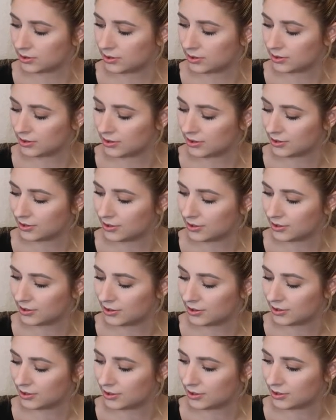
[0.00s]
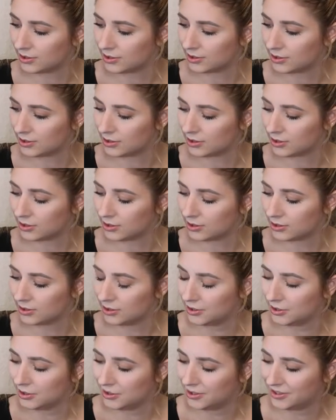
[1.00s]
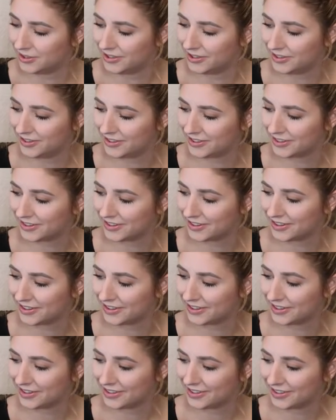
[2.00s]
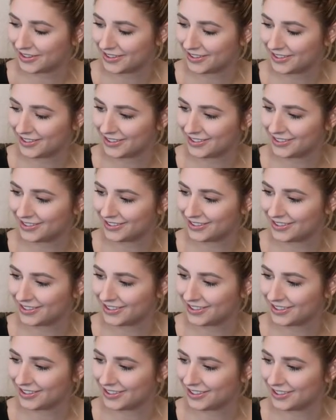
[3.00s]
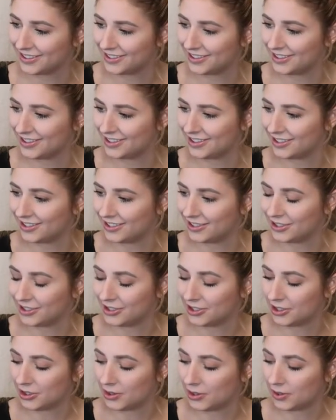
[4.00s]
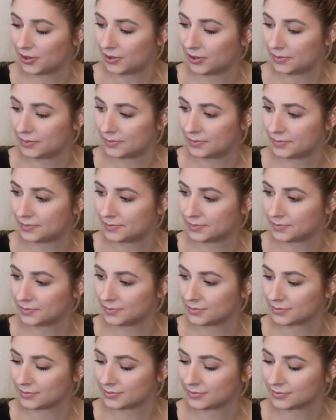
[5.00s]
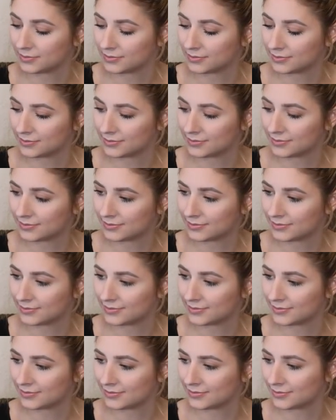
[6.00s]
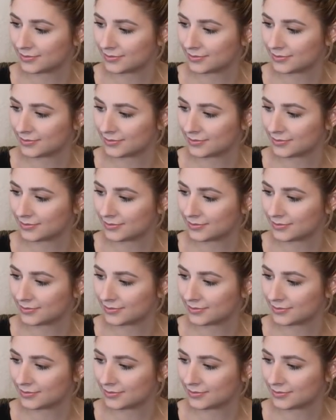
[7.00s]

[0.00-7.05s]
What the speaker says: The person shown says nothing.